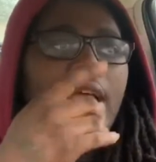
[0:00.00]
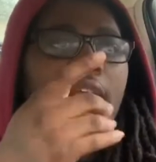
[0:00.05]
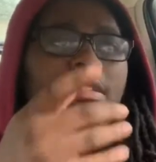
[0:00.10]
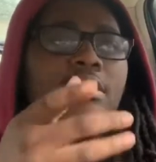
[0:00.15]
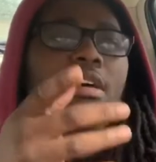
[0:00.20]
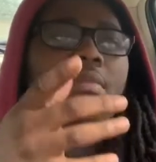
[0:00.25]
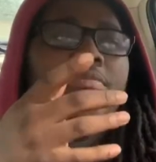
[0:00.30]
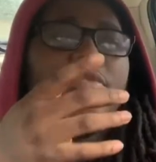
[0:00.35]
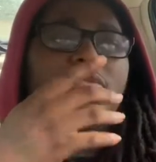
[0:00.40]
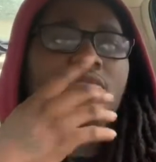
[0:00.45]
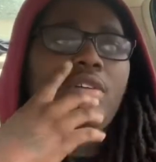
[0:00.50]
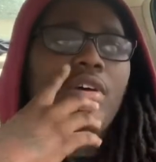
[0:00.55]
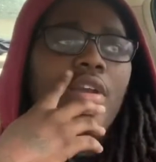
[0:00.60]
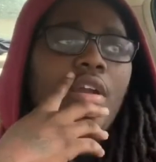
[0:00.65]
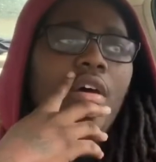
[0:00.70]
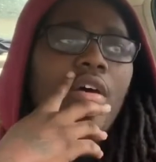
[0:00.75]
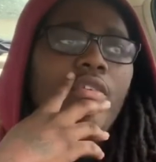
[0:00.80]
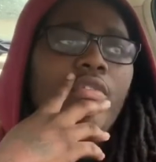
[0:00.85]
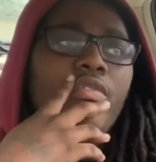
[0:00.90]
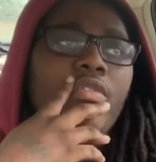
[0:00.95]
So I'm going to start
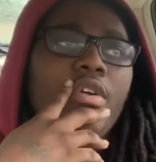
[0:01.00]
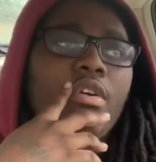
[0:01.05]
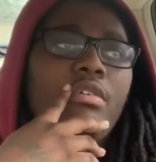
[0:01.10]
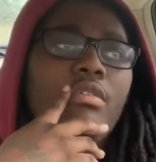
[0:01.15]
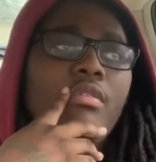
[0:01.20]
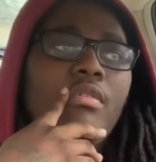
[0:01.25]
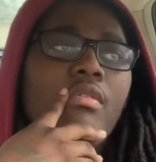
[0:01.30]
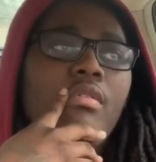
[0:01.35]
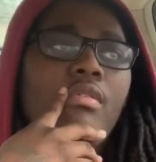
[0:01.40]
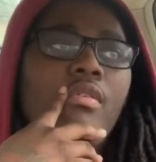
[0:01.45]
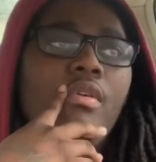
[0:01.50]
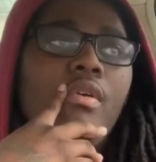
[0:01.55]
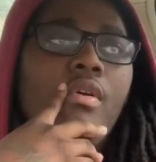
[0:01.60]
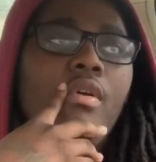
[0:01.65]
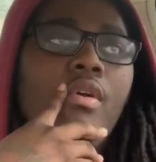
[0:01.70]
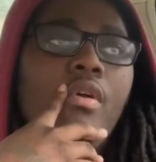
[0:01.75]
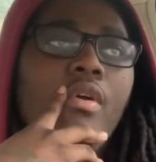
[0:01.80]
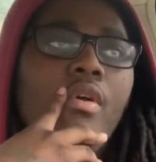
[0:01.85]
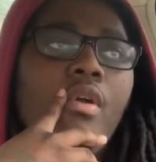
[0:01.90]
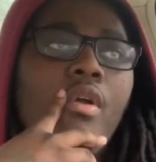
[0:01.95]
off with
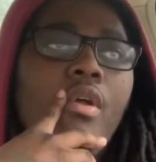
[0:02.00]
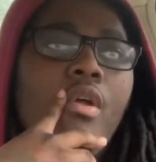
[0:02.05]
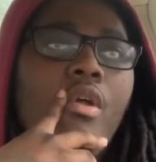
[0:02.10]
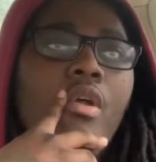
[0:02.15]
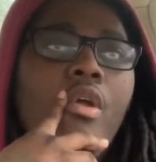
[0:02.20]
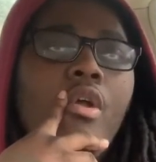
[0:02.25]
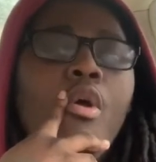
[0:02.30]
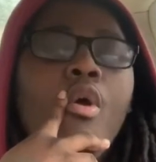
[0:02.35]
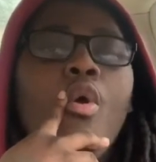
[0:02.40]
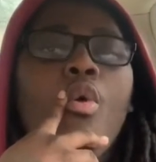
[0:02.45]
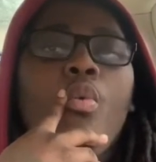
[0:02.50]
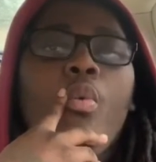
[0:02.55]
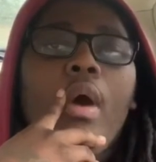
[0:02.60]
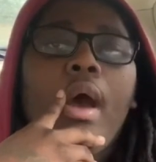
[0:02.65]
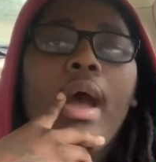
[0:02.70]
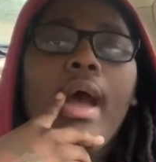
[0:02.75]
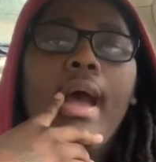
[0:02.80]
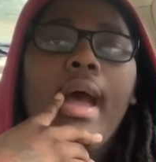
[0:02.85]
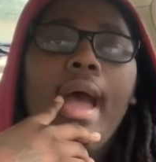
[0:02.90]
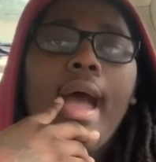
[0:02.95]

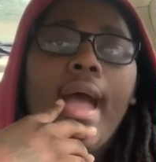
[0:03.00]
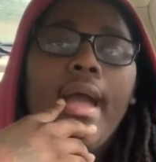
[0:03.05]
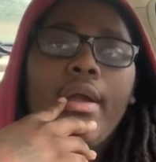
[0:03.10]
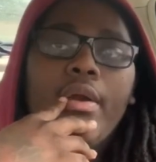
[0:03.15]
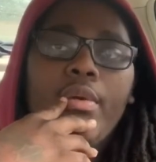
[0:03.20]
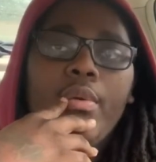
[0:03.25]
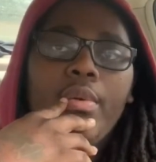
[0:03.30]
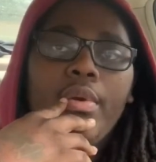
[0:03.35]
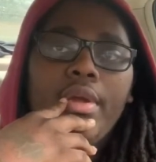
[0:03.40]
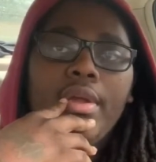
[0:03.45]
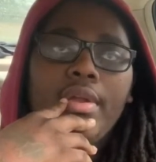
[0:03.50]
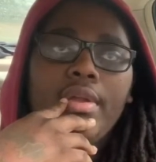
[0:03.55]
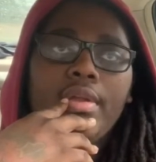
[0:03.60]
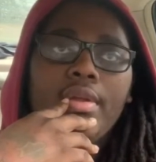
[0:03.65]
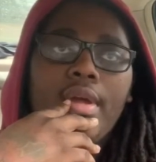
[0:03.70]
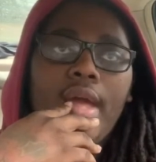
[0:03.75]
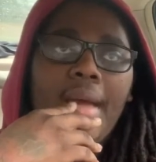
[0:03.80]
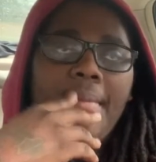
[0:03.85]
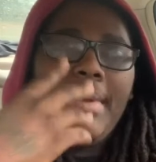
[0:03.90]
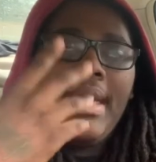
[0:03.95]
why I quit.
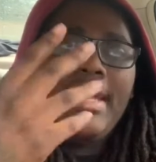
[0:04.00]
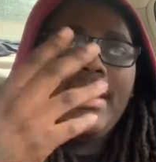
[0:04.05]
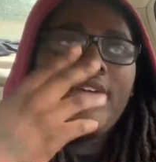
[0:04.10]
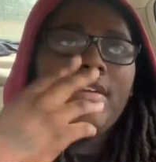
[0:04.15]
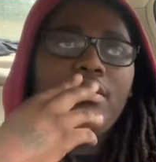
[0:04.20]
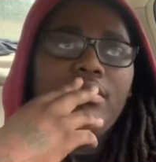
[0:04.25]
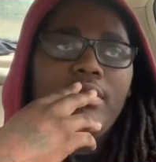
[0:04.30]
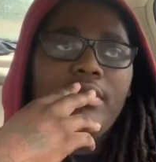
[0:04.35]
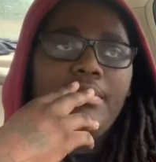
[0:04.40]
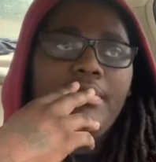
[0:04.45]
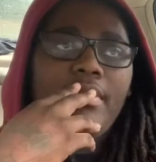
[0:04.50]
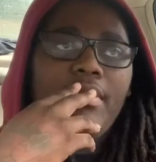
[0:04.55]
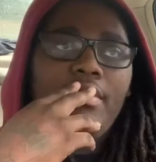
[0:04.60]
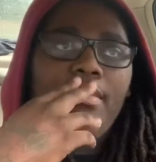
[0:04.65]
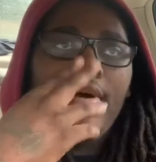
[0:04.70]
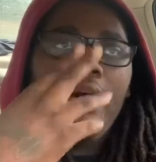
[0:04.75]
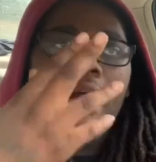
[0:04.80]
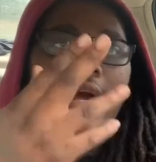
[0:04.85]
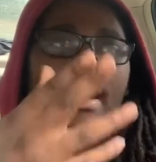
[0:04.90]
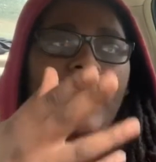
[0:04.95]
I mean, I didn't quit, but
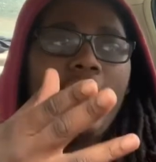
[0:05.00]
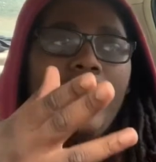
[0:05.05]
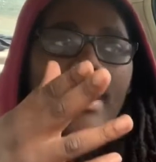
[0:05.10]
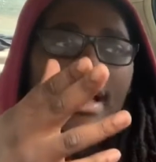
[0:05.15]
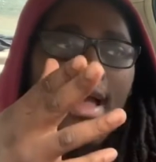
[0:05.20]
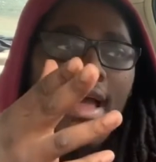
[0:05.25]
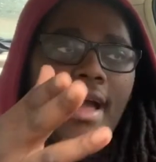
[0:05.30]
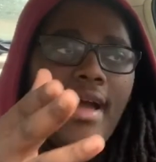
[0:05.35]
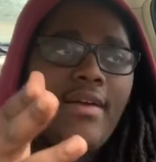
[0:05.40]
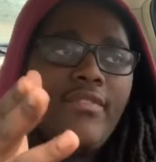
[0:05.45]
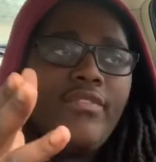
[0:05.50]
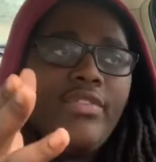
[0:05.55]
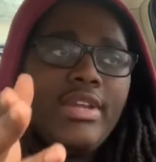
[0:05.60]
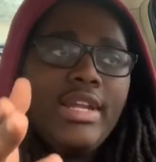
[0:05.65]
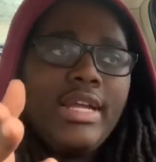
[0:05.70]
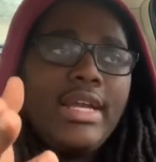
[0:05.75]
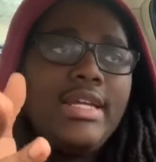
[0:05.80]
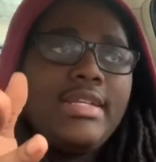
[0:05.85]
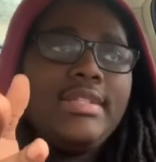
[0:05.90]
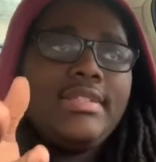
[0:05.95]
why I feel
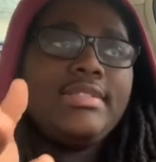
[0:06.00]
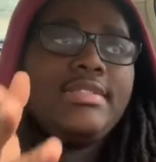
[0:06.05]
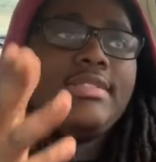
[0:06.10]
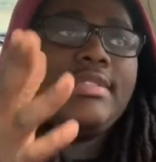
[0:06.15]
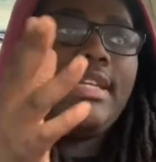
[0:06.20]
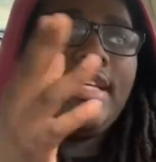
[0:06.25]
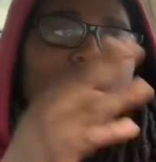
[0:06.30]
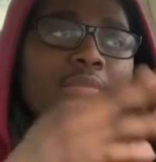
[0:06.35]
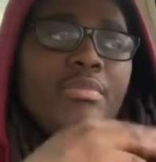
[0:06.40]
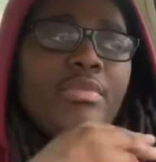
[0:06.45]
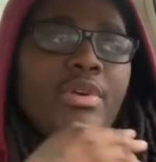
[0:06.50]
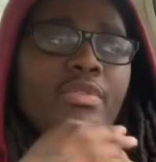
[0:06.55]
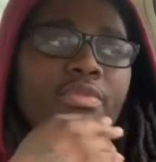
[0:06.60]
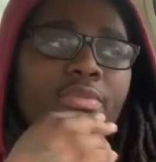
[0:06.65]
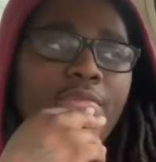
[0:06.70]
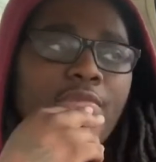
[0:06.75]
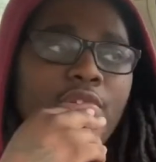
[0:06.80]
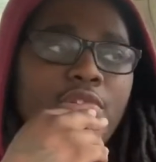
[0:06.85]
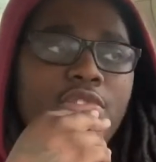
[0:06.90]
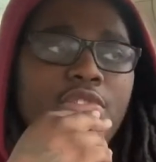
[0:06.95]
like I need to take a break
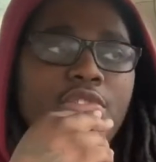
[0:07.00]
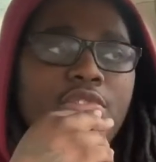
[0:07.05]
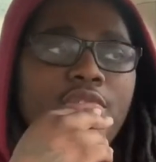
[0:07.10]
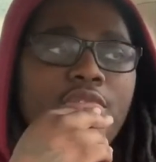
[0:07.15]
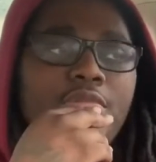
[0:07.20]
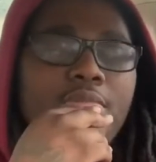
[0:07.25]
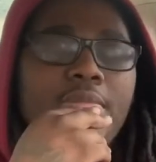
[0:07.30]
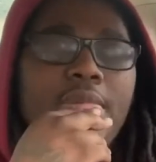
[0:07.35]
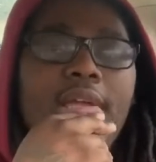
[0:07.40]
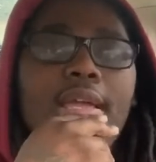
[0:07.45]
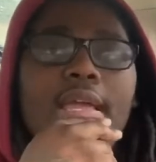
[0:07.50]
from YouTube.